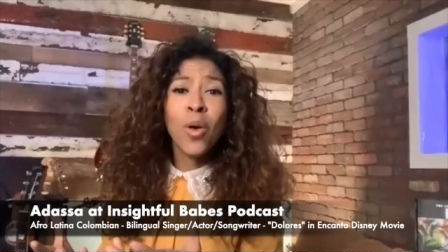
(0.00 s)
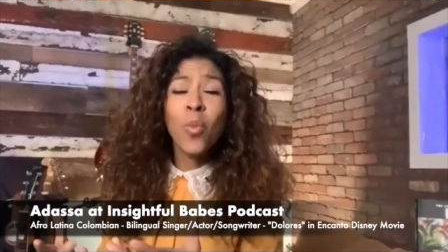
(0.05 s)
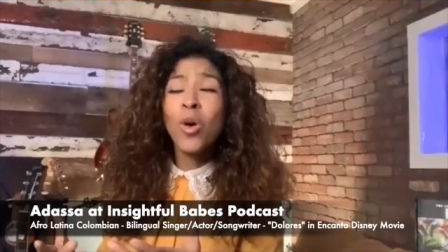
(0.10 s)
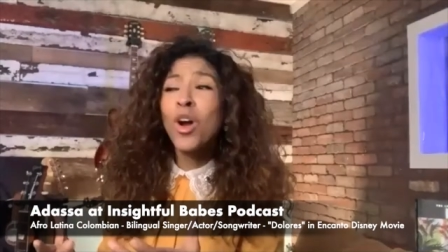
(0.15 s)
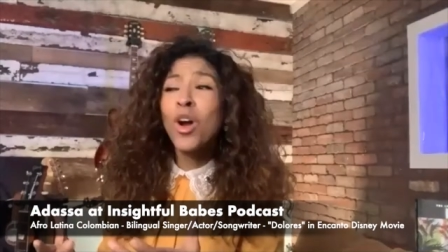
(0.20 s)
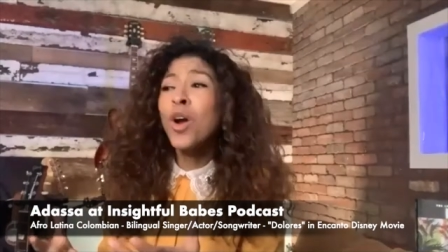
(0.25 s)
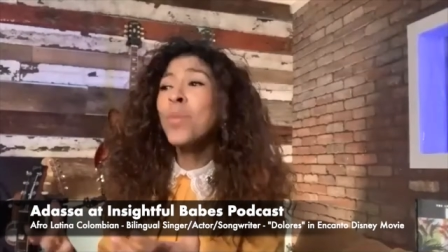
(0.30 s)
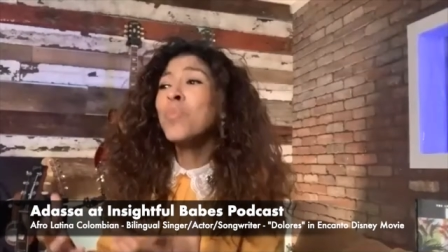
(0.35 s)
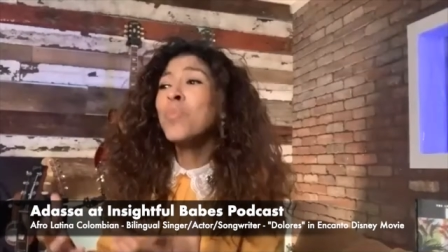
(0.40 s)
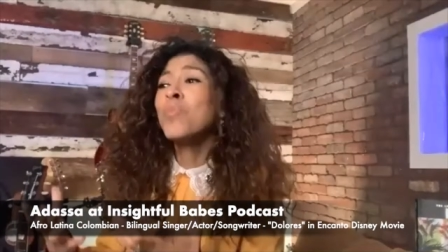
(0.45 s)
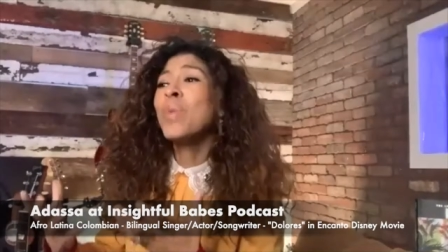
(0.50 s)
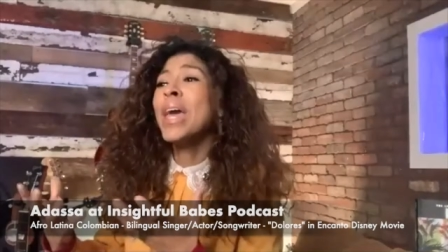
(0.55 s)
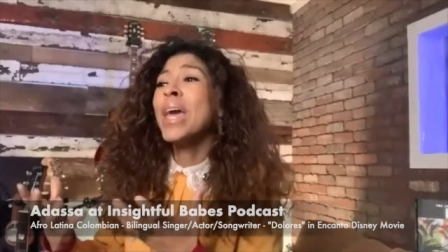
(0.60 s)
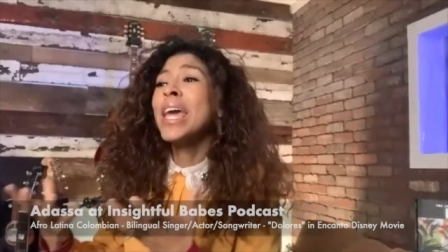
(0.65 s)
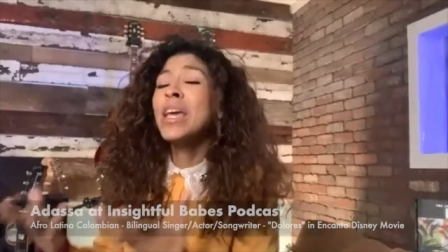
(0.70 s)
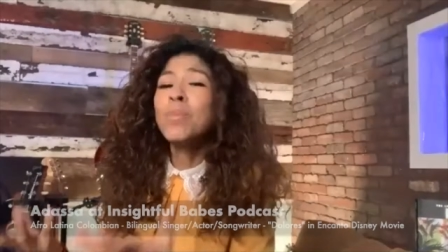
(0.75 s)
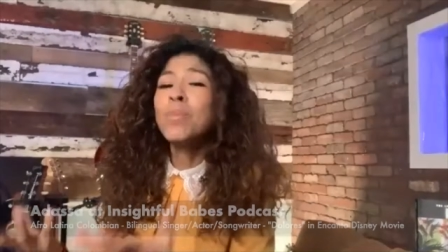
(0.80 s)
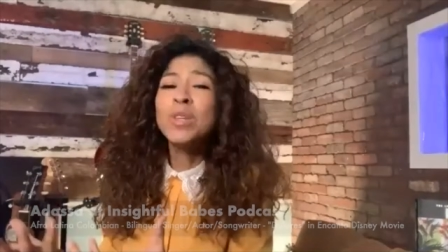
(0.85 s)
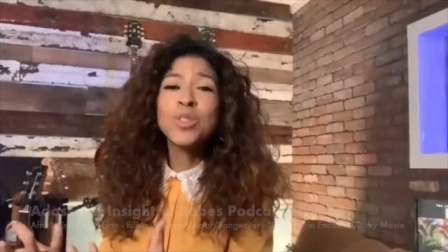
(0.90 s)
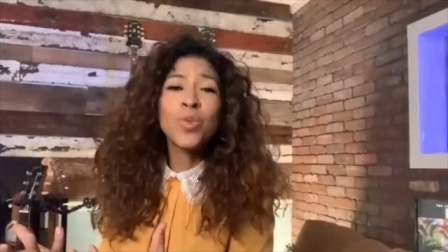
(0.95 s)
where her
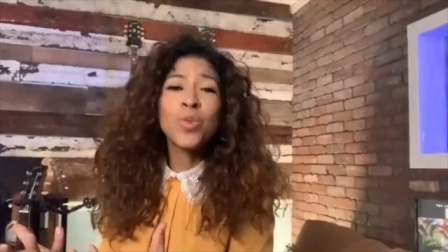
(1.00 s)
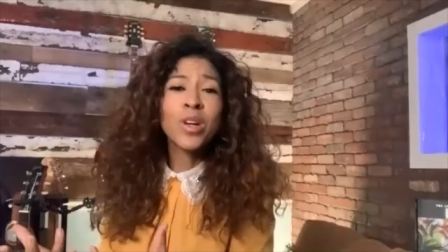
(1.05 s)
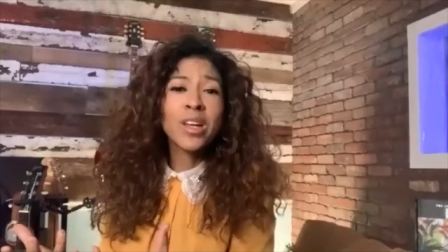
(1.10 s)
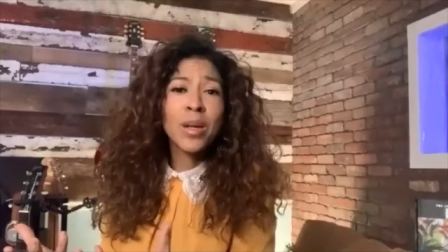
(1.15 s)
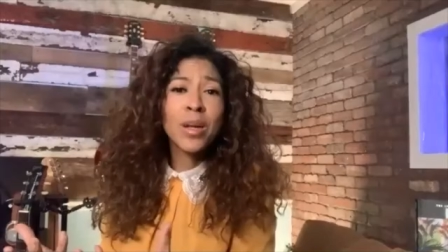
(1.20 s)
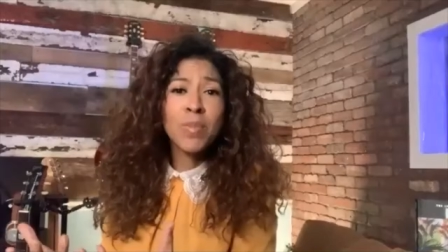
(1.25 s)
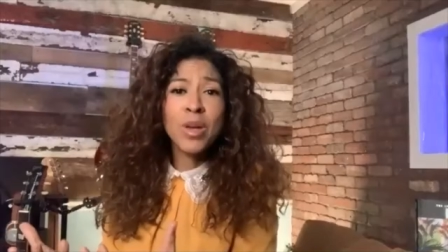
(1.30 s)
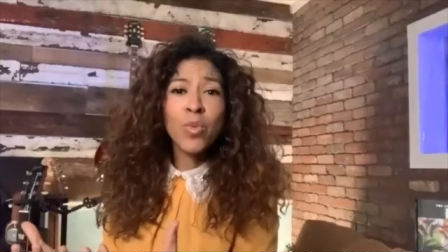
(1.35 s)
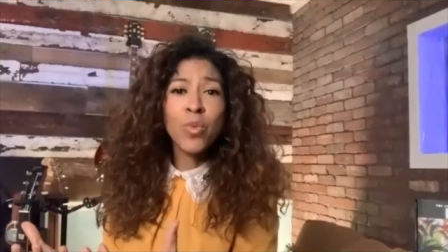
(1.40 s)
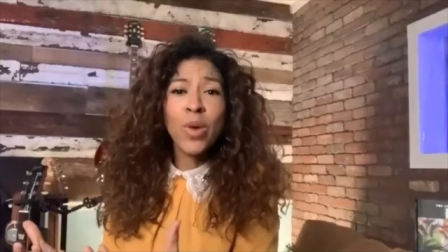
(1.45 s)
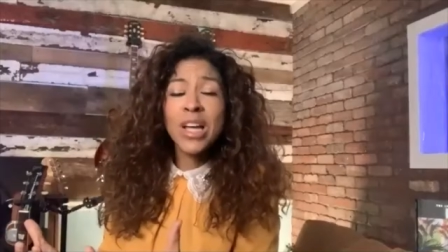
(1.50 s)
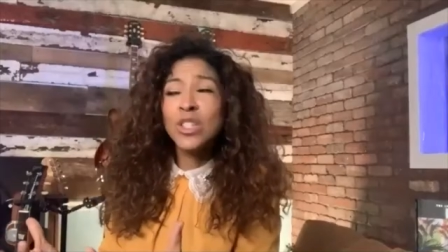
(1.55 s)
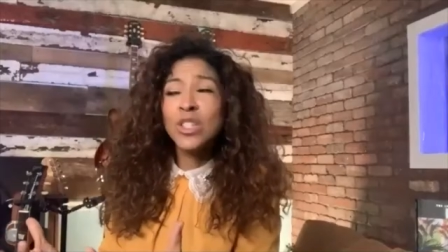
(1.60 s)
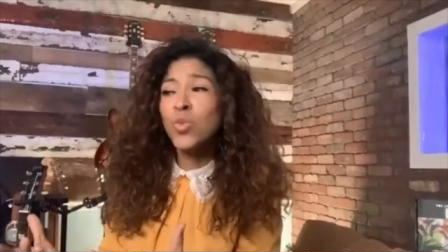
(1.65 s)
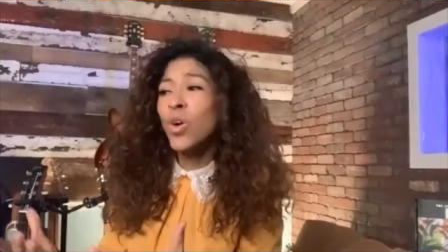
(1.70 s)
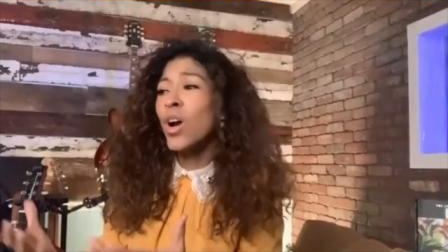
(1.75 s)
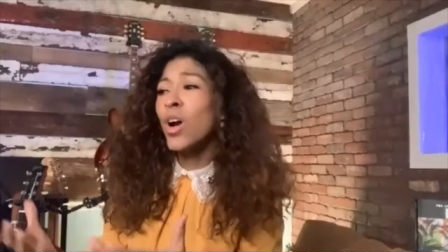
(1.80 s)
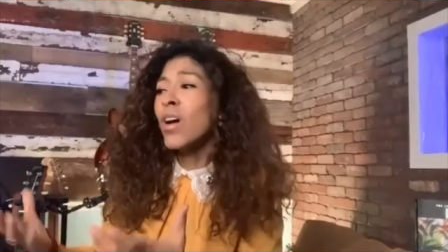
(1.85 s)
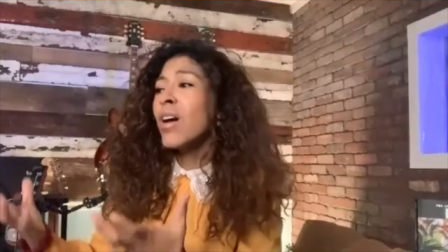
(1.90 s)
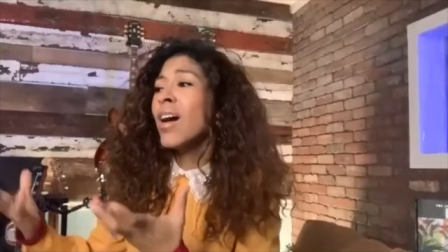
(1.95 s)
babies were going to be raised,
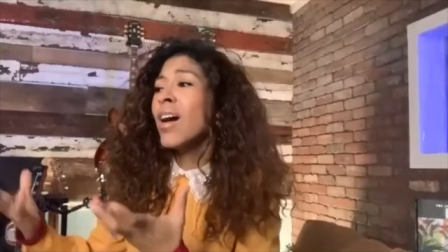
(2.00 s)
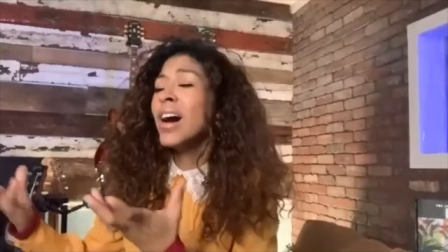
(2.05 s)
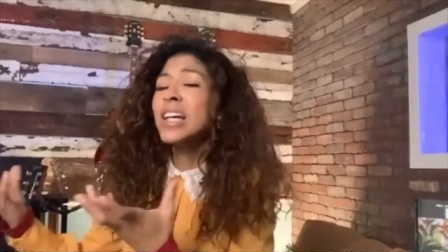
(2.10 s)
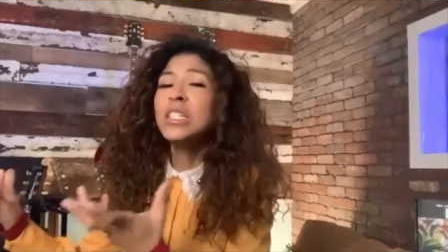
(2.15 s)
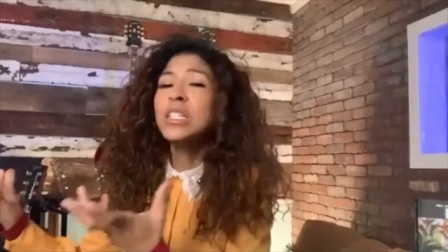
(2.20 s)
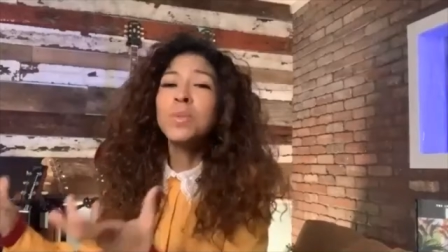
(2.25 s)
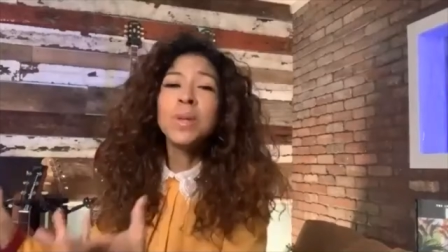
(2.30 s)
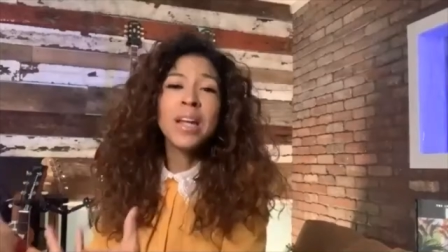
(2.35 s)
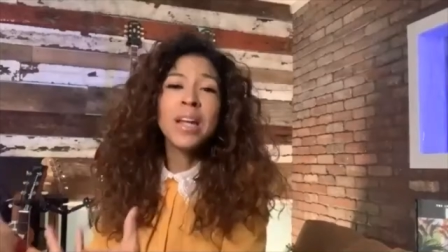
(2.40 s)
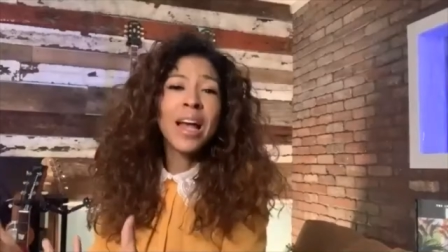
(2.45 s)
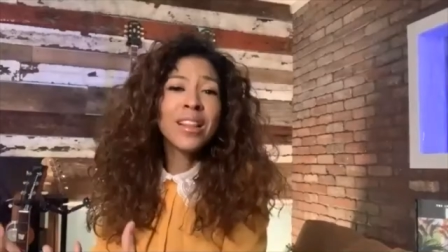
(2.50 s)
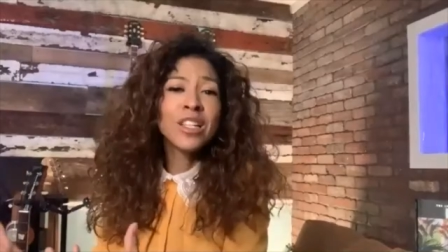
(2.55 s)
where her husband